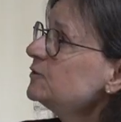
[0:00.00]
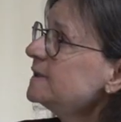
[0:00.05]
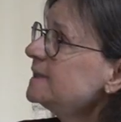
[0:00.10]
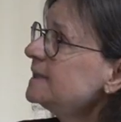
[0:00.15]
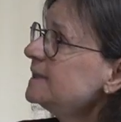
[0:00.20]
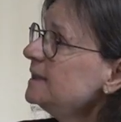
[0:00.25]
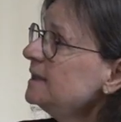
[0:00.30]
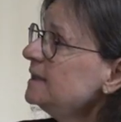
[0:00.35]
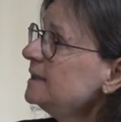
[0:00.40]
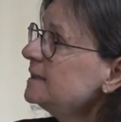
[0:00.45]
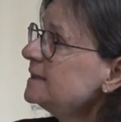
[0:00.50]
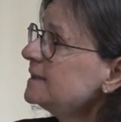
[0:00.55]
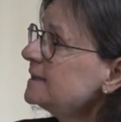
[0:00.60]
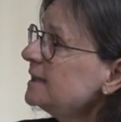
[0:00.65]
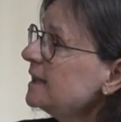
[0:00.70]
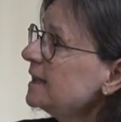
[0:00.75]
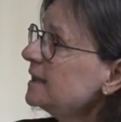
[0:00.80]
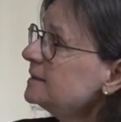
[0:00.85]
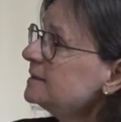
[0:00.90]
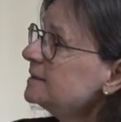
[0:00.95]
you see is
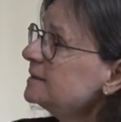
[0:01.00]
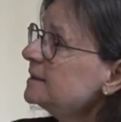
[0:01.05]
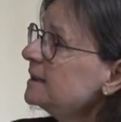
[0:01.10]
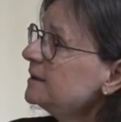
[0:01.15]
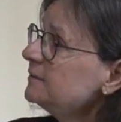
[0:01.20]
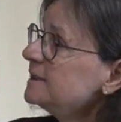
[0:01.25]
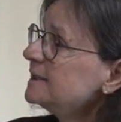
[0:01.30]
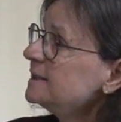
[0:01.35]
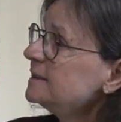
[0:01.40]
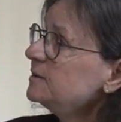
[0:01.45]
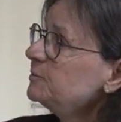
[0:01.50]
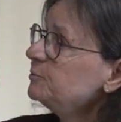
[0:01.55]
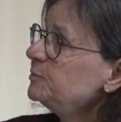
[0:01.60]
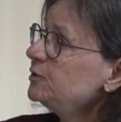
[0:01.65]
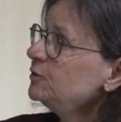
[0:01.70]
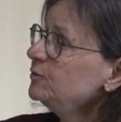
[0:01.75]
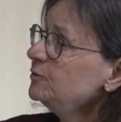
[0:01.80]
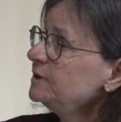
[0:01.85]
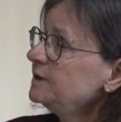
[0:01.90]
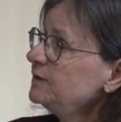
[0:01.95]
that there is this
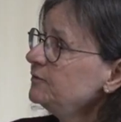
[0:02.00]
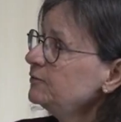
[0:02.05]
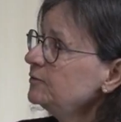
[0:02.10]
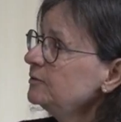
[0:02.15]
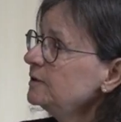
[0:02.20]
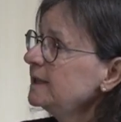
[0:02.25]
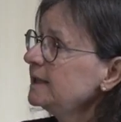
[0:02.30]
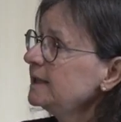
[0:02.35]
beautiful